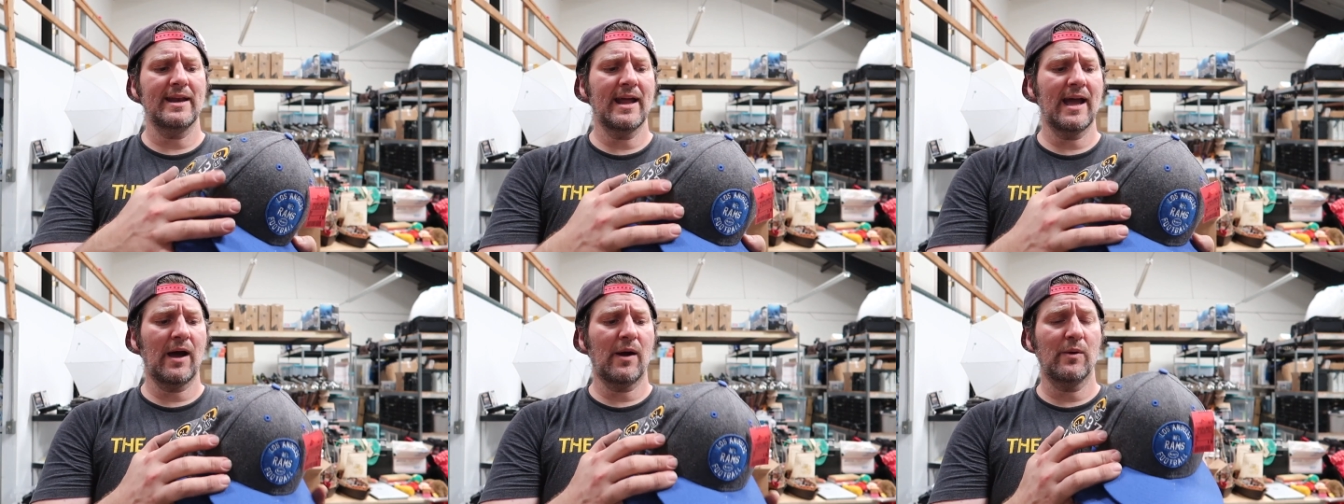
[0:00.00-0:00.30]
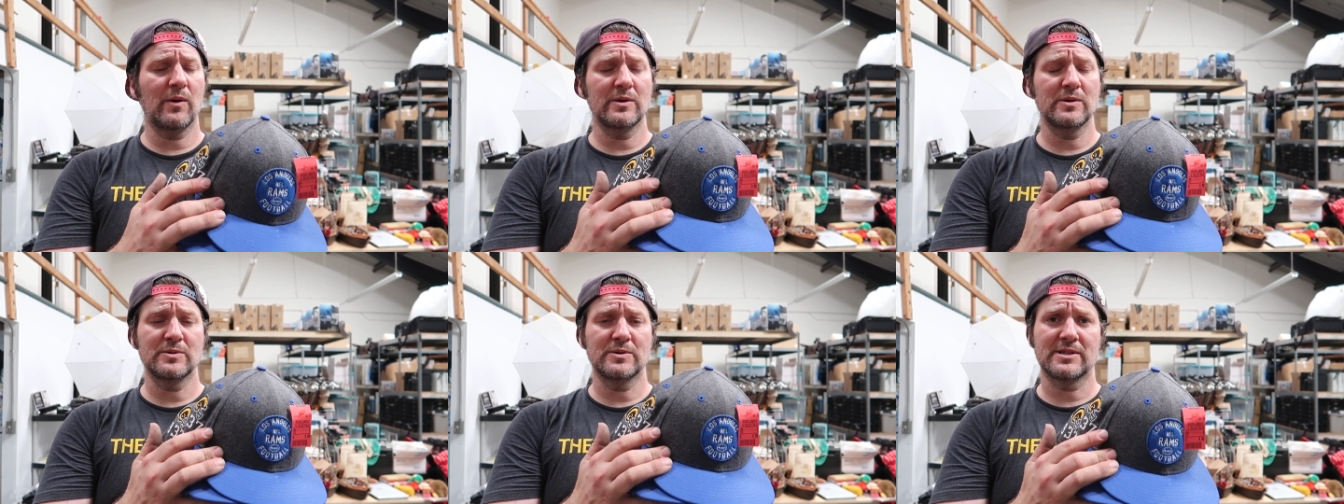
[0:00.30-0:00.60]

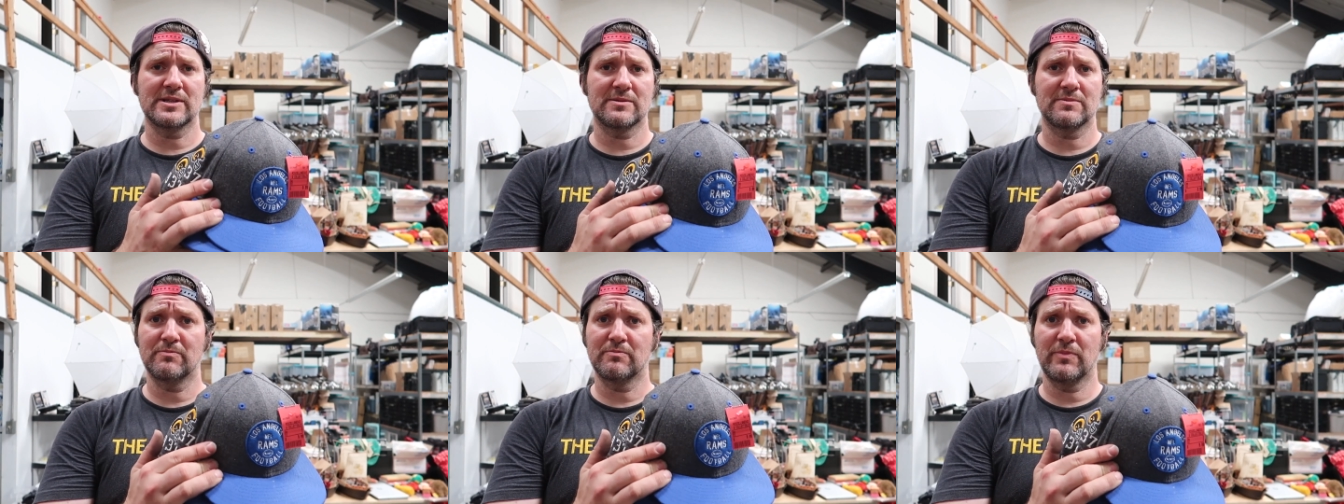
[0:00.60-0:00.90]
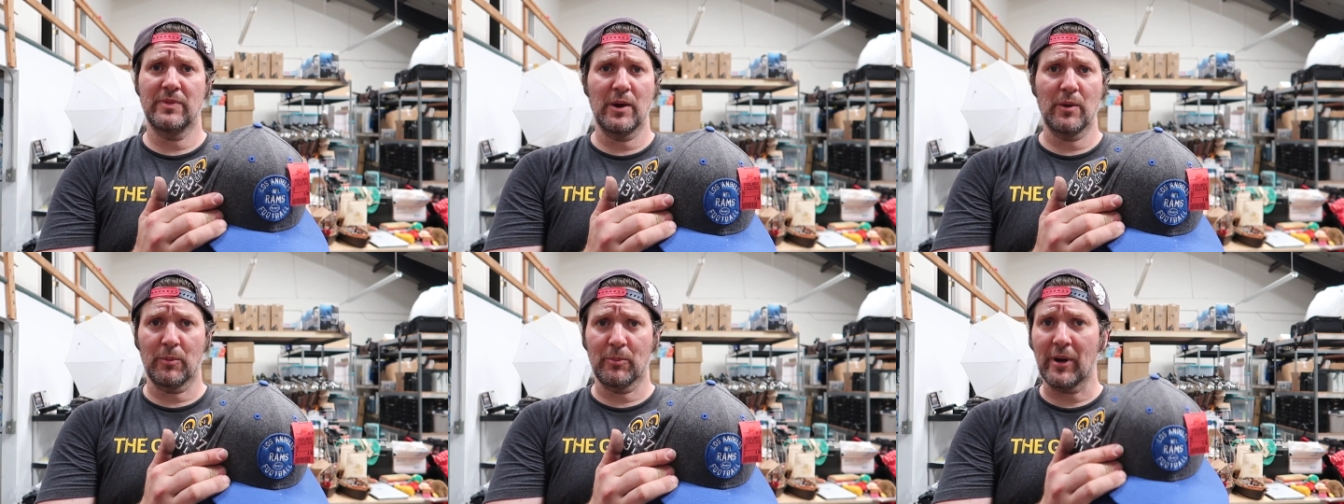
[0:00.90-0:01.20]
now
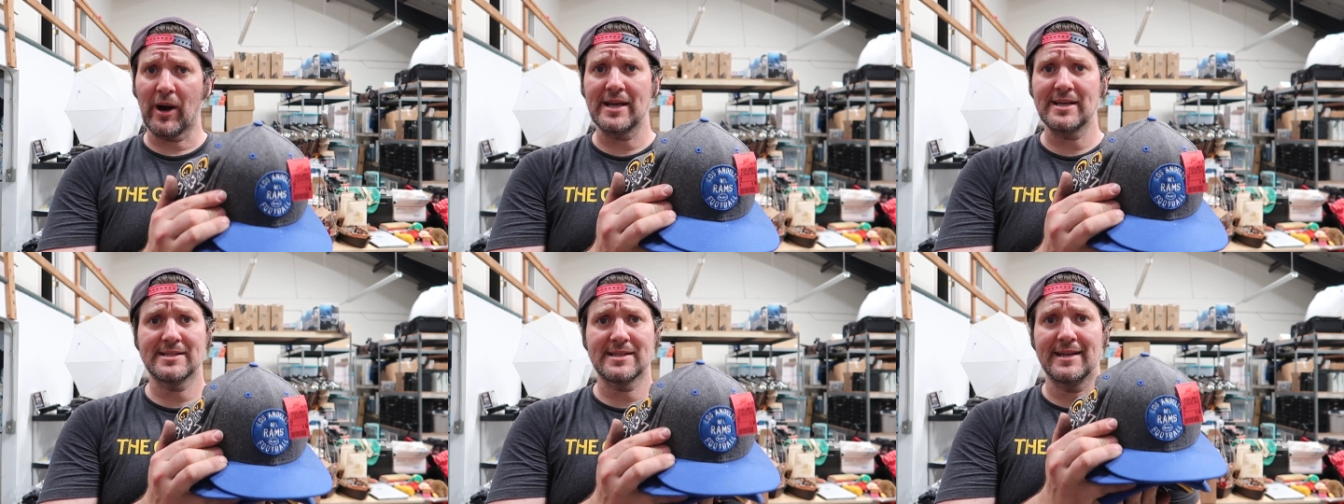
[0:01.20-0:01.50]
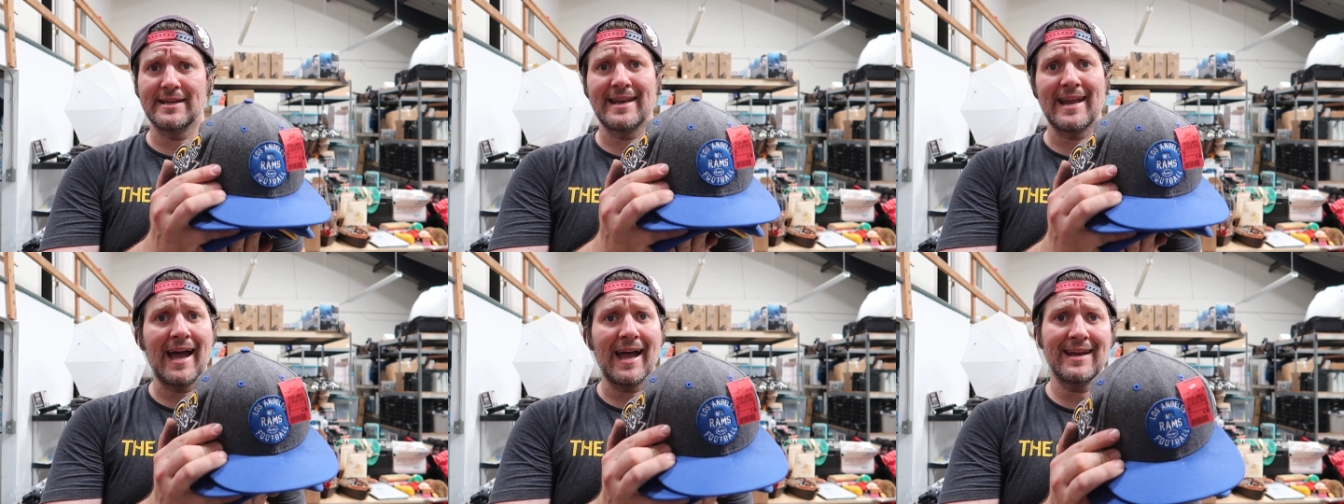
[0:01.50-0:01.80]
they were priced
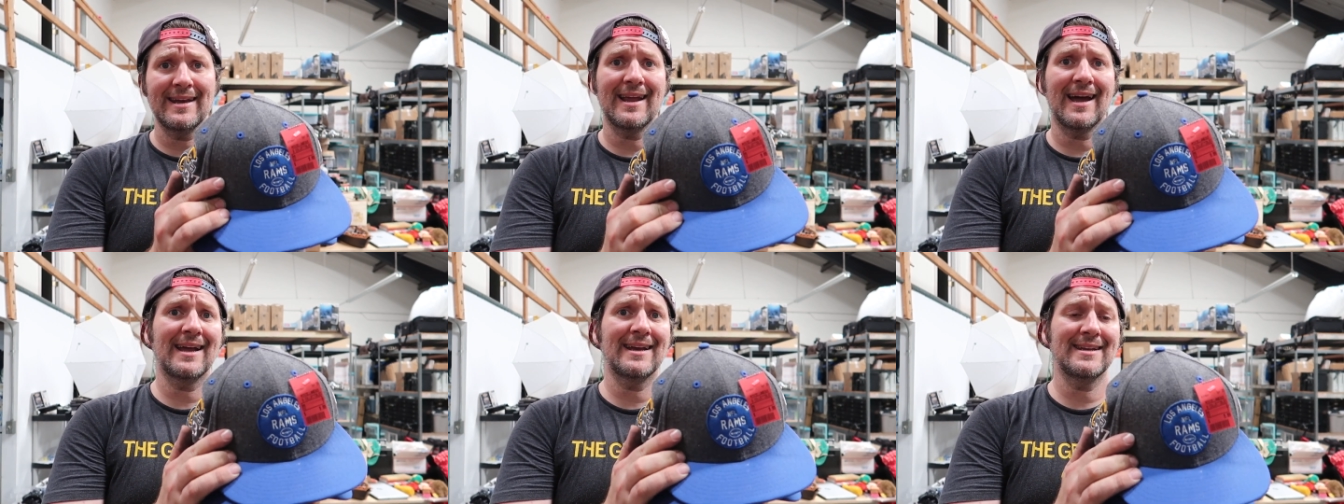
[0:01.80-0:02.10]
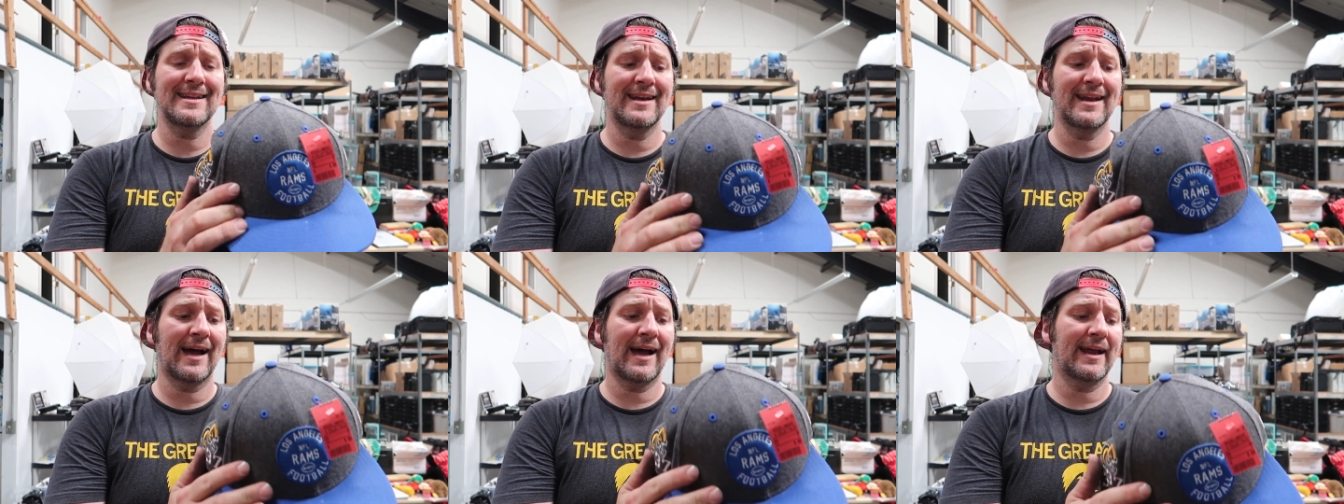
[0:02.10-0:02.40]
at
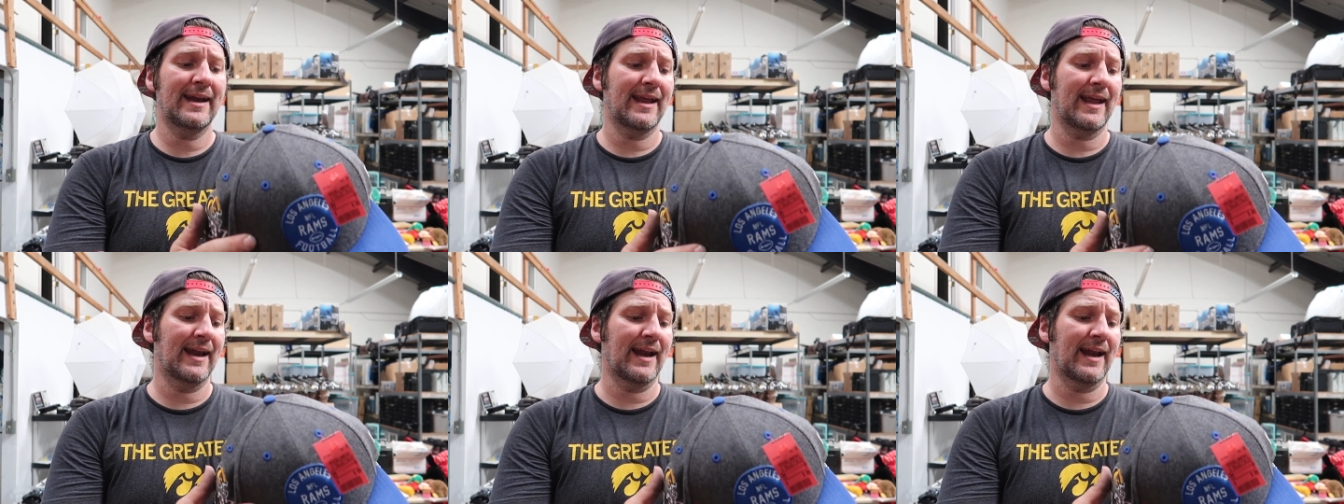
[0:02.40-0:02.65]
$9.99,